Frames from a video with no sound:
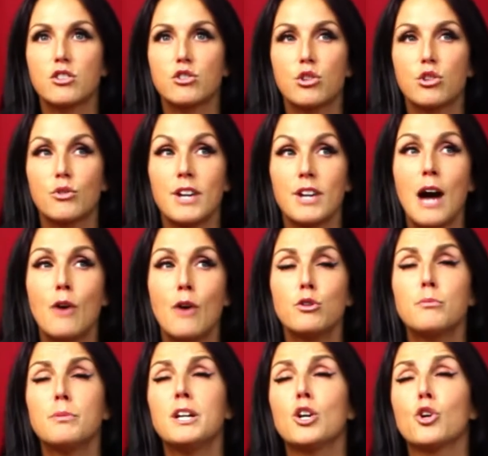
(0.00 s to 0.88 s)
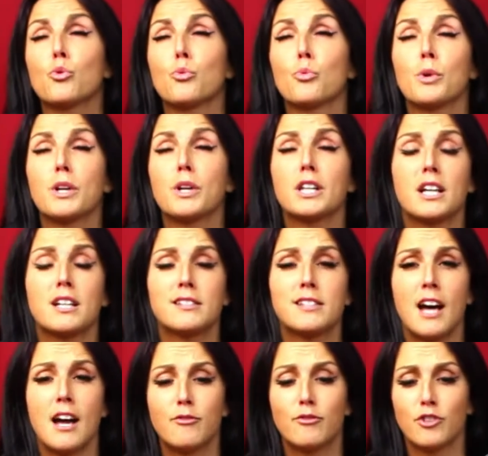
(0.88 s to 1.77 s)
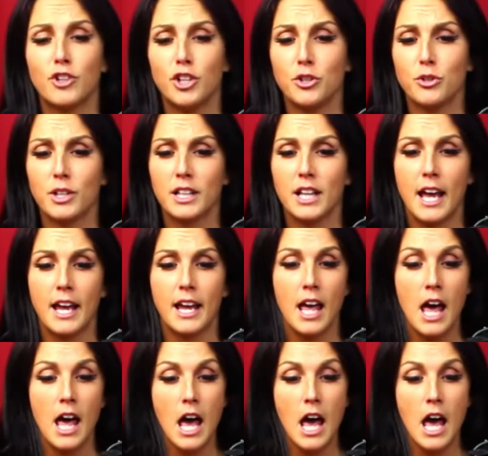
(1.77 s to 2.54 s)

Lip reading: So now would be a really good time for you to like